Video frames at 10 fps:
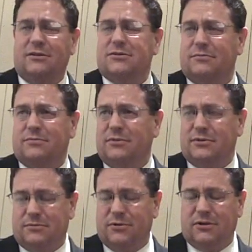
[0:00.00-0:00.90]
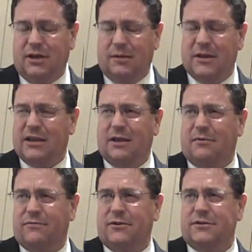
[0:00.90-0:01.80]
some good combat
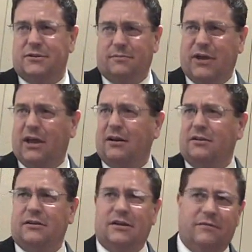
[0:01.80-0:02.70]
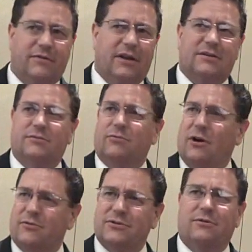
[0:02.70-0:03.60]
camera footage of the battle and the effects,
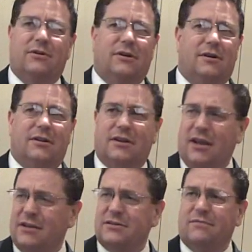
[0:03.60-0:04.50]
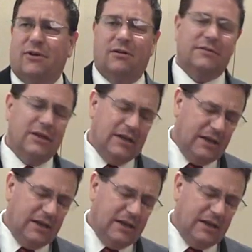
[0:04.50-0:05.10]
what was going on, and the guys involved.